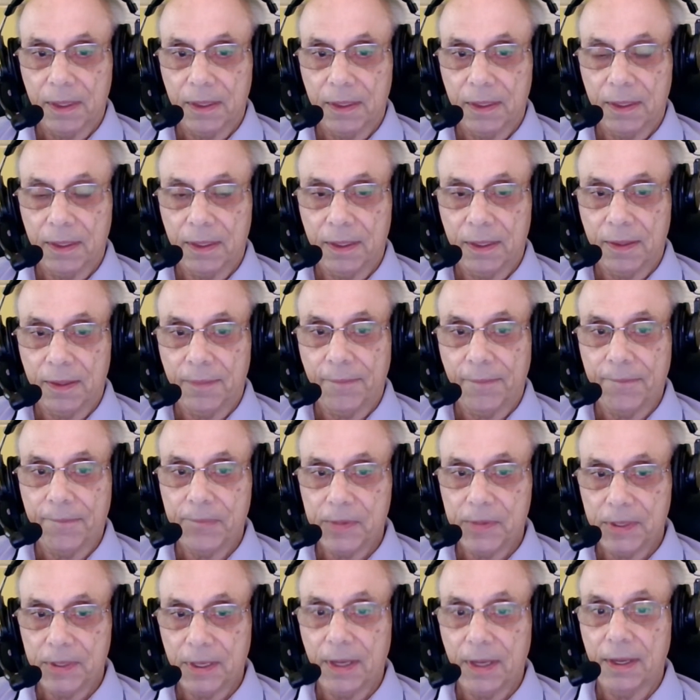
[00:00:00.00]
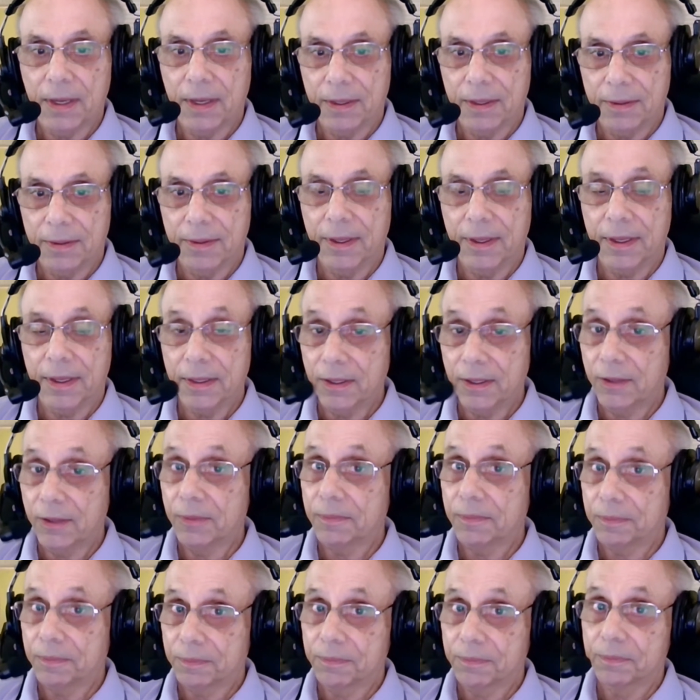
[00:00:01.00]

and they're